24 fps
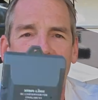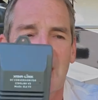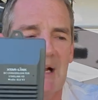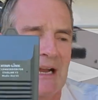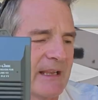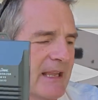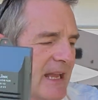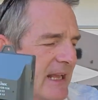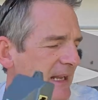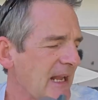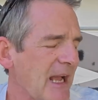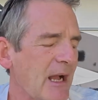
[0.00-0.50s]

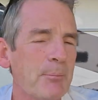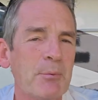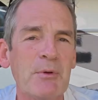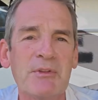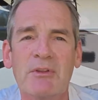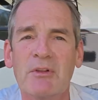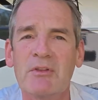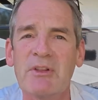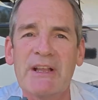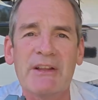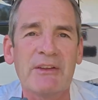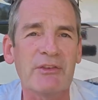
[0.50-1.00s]
Again, I'll put
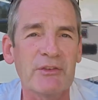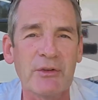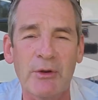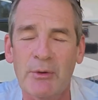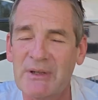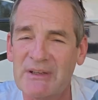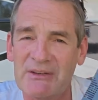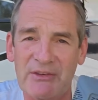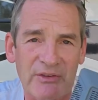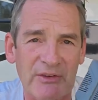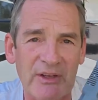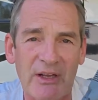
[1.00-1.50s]
the links to
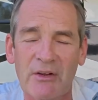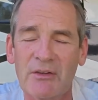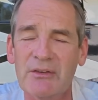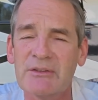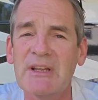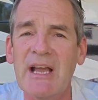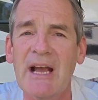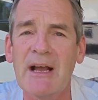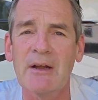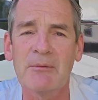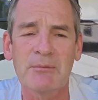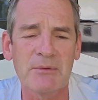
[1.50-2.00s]
it still
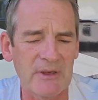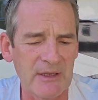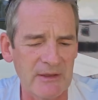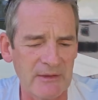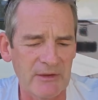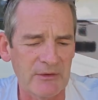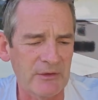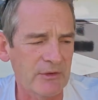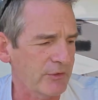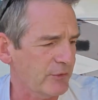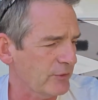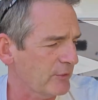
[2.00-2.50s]
down in
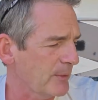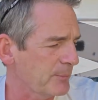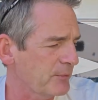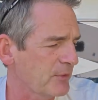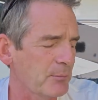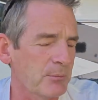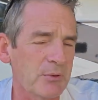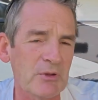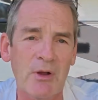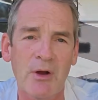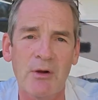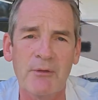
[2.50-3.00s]
the
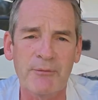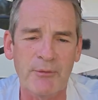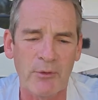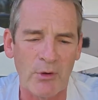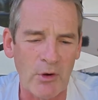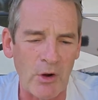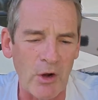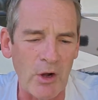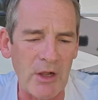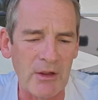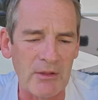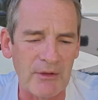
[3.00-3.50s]
description below for
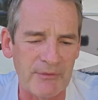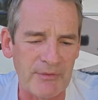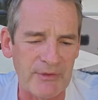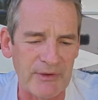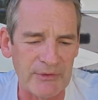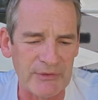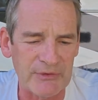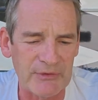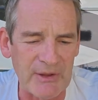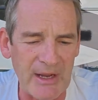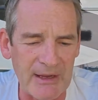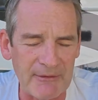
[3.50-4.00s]
all of this
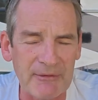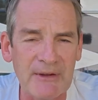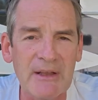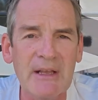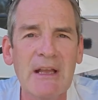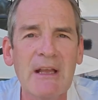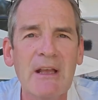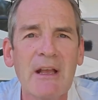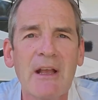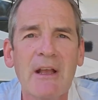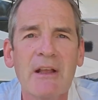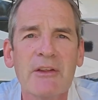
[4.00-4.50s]
stuff.
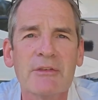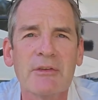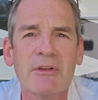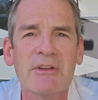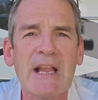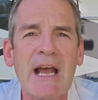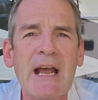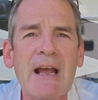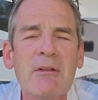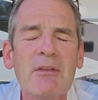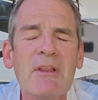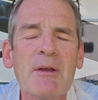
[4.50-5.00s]
So
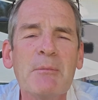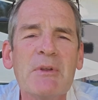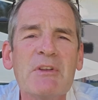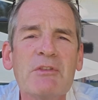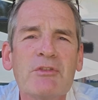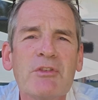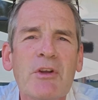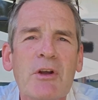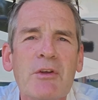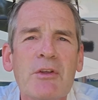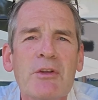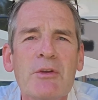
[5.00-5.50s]
now let me
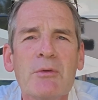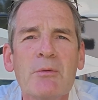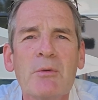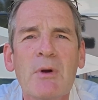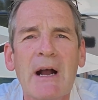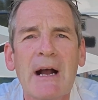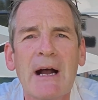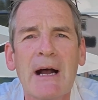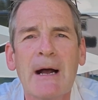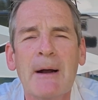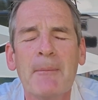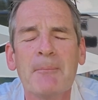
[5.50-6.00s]
show you
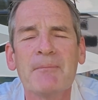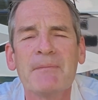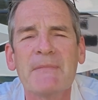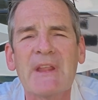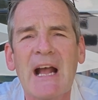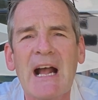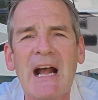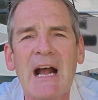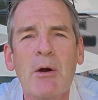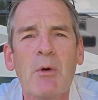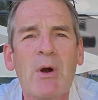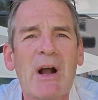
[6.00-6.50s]
um,
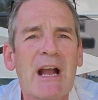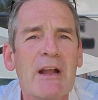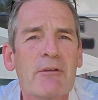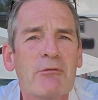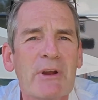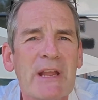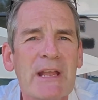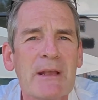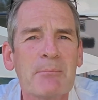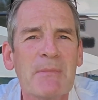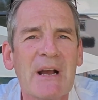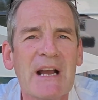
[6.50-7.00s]
how I
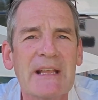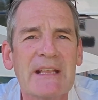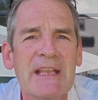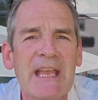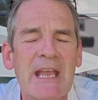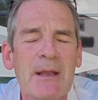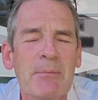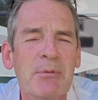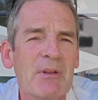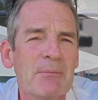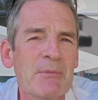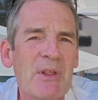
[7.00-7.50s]
ran my
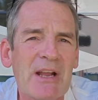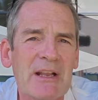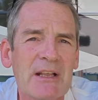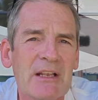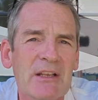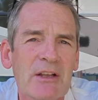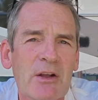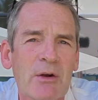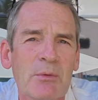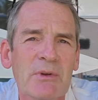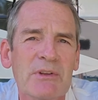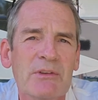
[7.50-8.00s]
cable. I'm not gonna
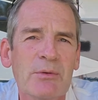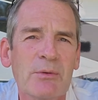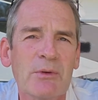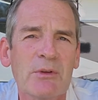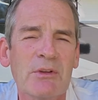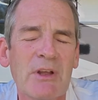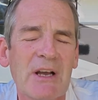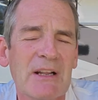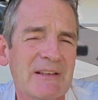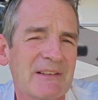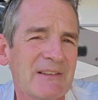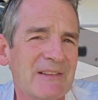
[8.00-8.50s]
go into a
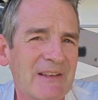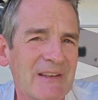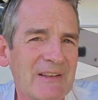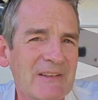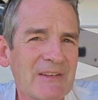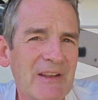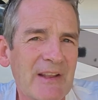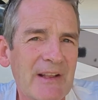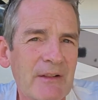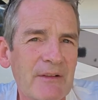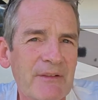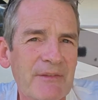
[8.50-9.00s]
lot of
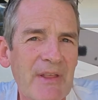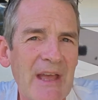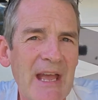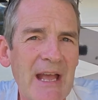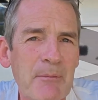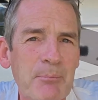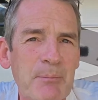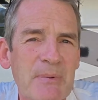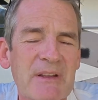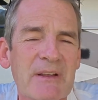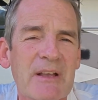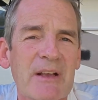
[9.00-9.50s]
detail of
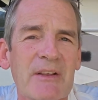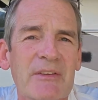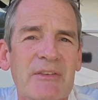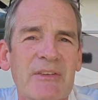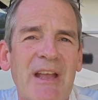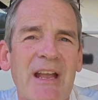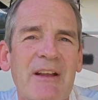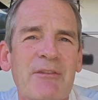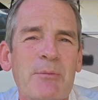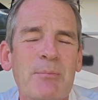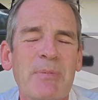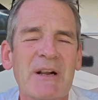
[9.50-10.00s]
that because
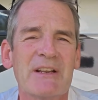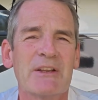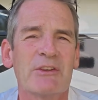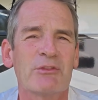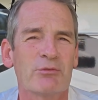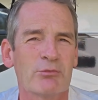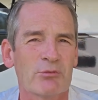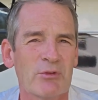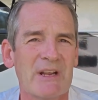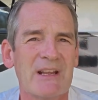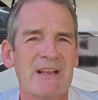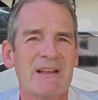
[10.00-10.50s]
everybody's
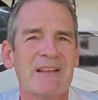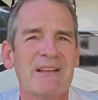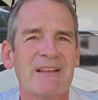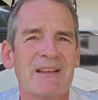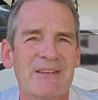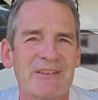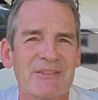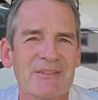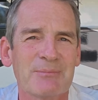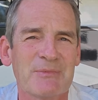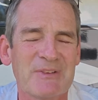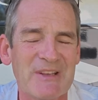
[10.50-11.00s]
rig
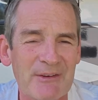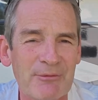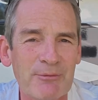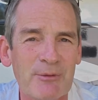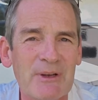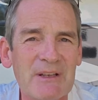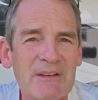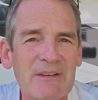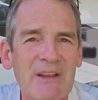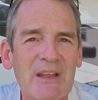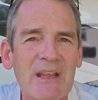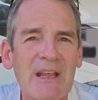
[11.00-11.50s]
is
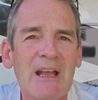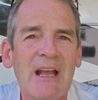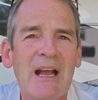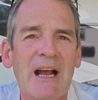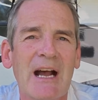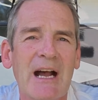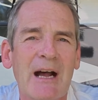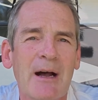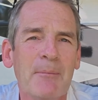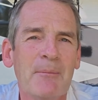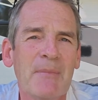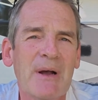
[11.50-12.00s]
different,
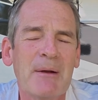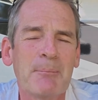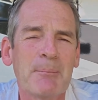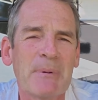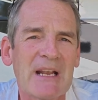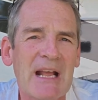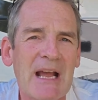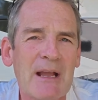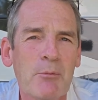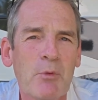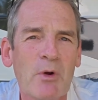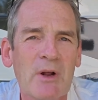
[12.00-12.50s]
um, but
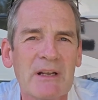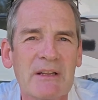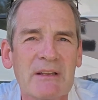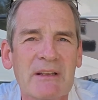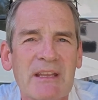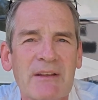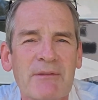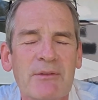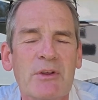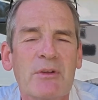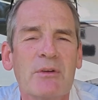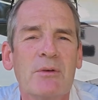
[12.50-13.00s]
I wanna
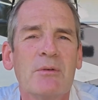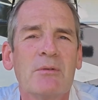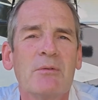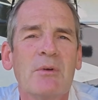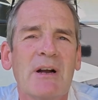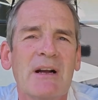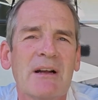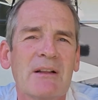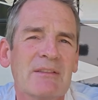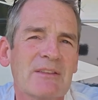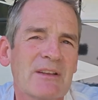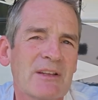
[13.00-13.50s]
give you
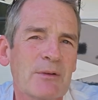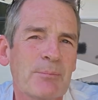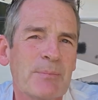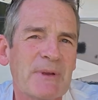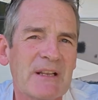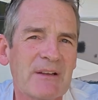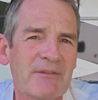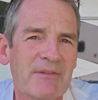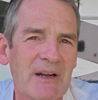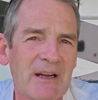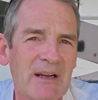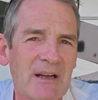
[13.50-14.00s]
a little bit
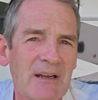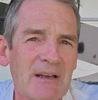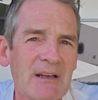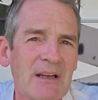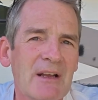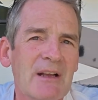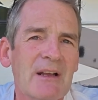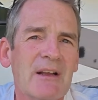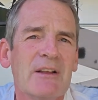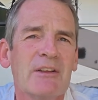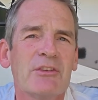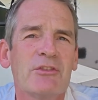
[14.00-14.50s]
of a
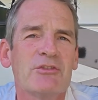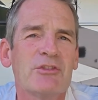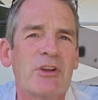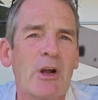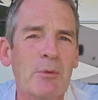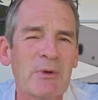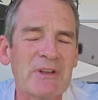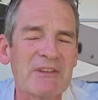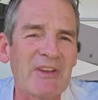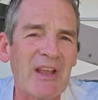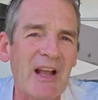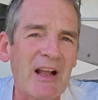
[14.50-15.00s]

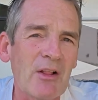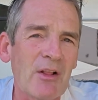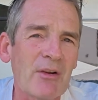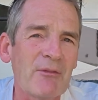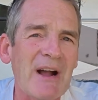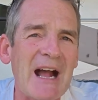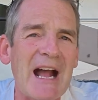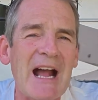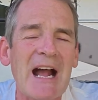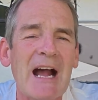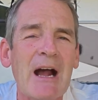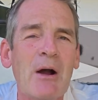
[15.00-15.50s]
show and tell of
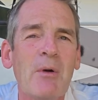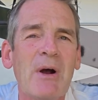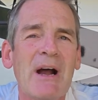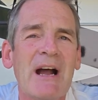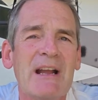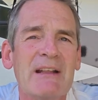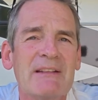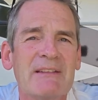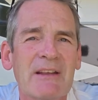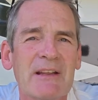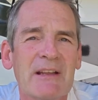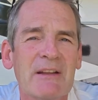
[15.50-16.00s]
how
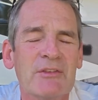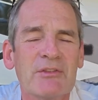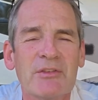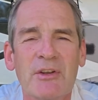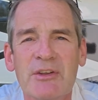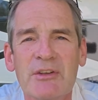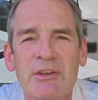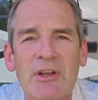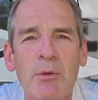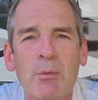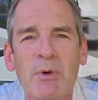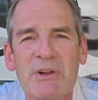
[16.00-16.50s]
I did it so
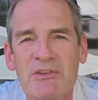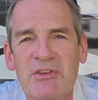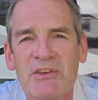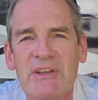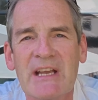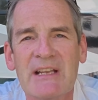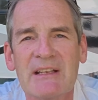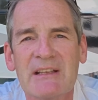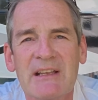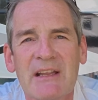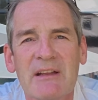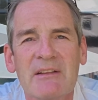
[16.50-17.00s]
you know what you're
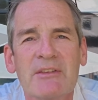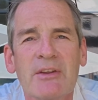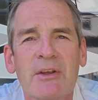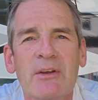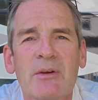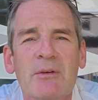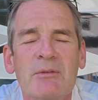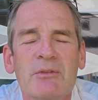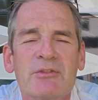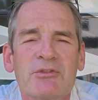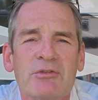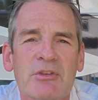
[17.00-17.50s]
getting
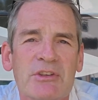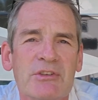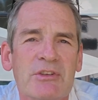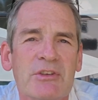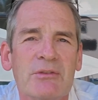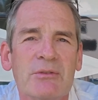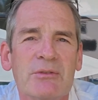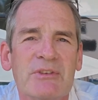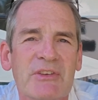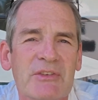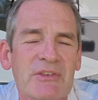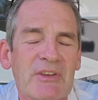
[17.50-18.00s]
into should
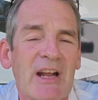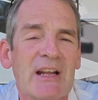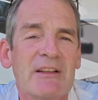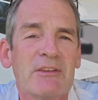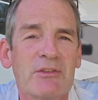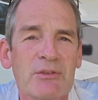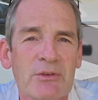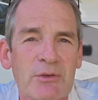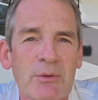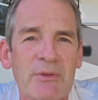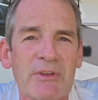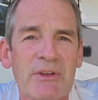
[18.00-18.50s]
you decide to
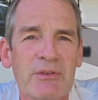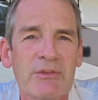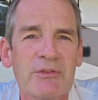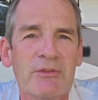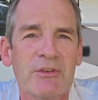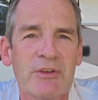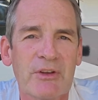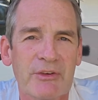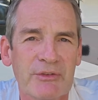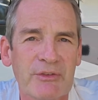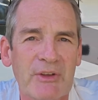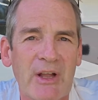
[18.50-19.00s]
do this
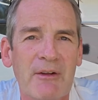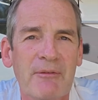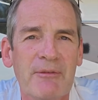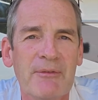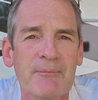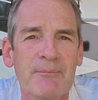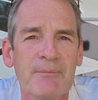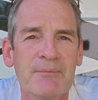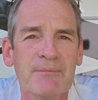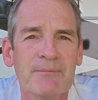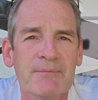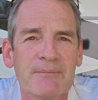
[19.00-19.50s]
yourself.
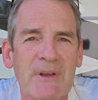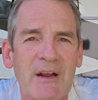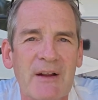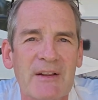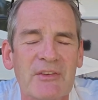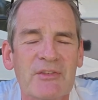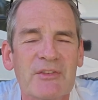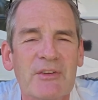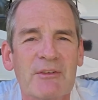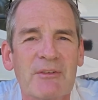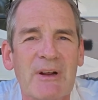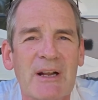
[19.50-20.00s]
All right,
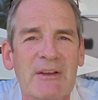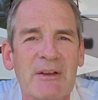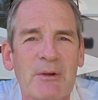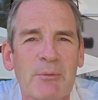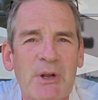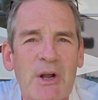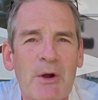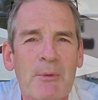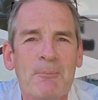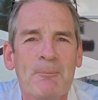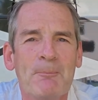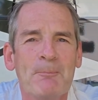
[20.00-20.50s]
stick around, here
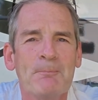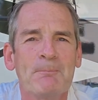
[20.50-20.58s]
we go.